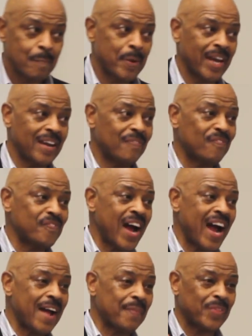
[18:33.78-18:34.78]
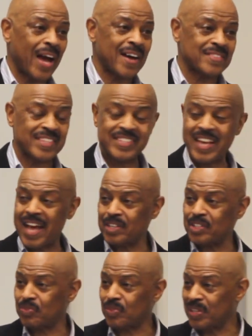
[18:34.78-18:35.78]
paid
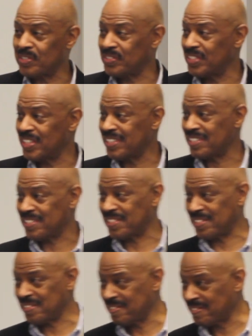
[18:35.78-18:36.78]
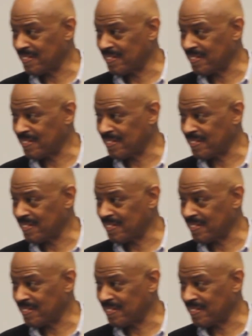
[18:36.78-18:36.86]
$5,000 for her signature,